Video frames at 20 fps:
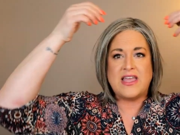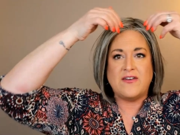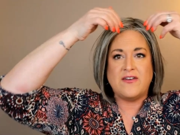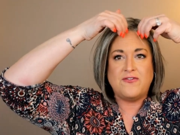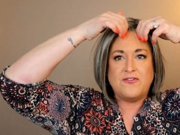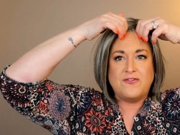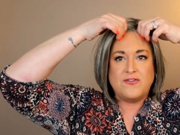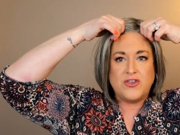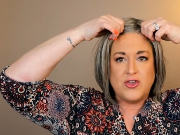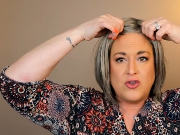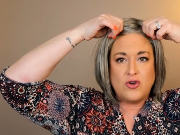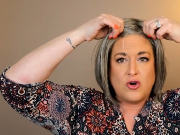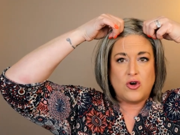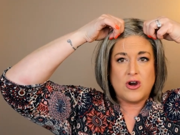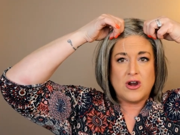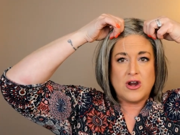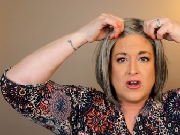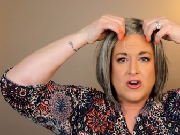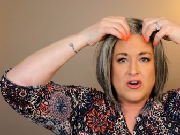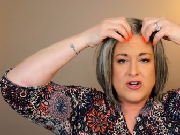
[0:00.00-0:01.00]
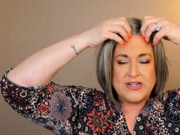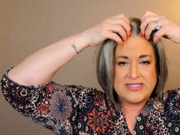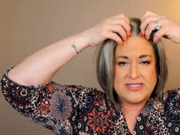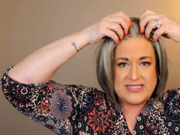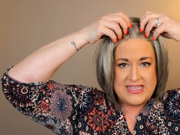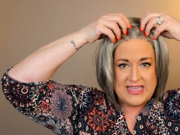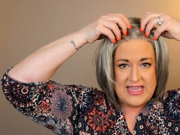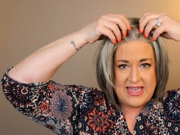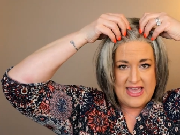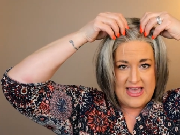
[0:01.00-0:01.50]
if your
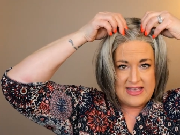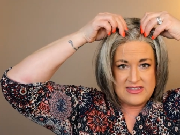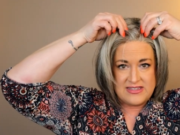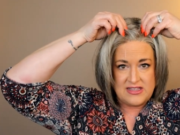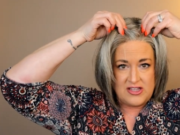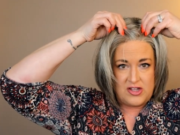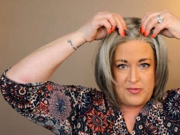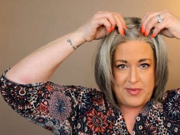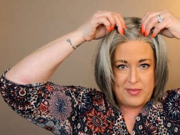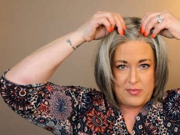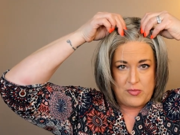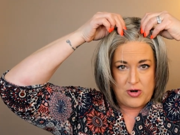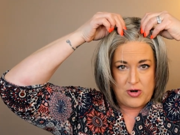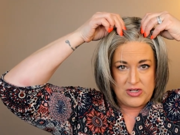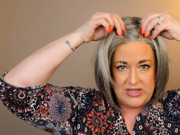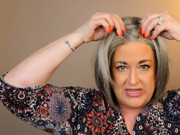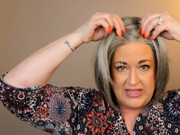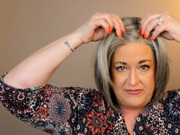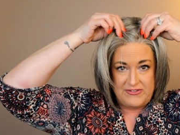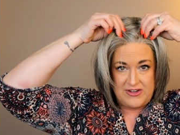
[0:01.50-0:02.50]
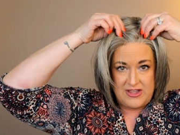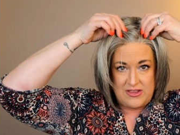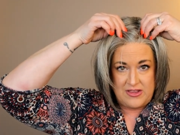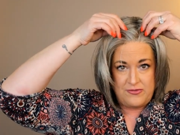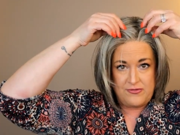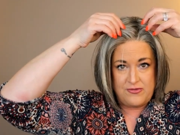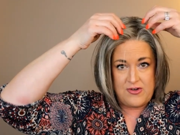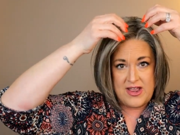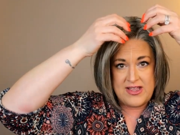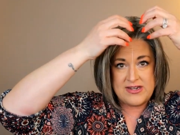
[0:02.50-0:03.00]
Kristi has a little bit more lift in
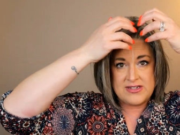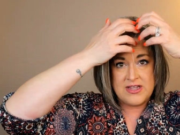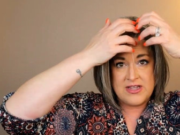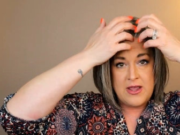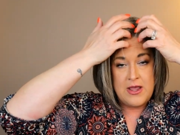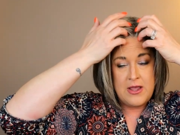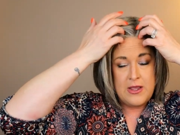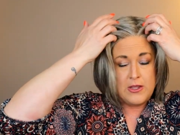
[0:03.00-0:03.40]
the front,